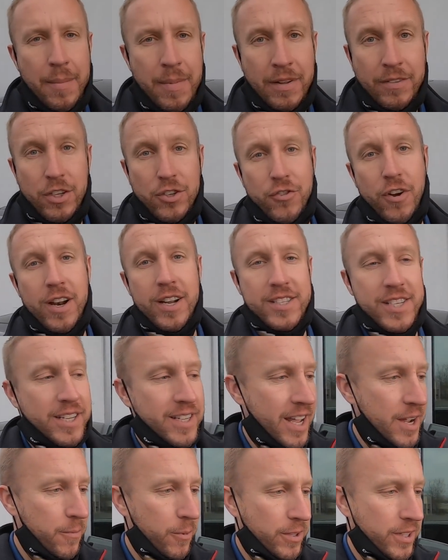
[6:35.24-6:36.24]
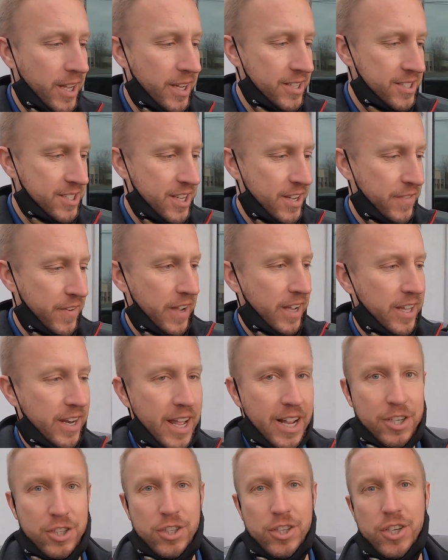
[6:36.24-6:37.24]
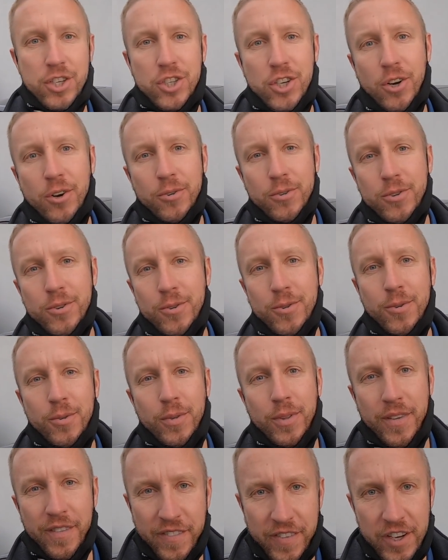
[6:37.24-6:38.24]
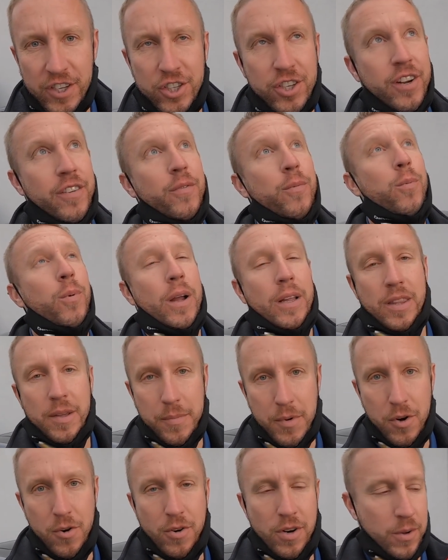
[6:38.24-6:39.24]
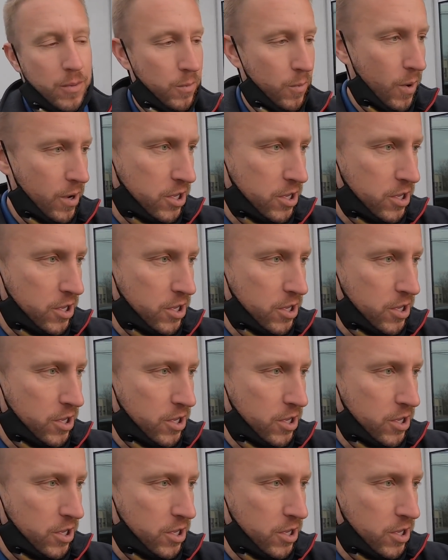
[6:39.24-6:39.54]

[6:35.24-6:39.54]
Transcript: gonna have to try this at night one day and see if I can actually show you the vision of like the moon and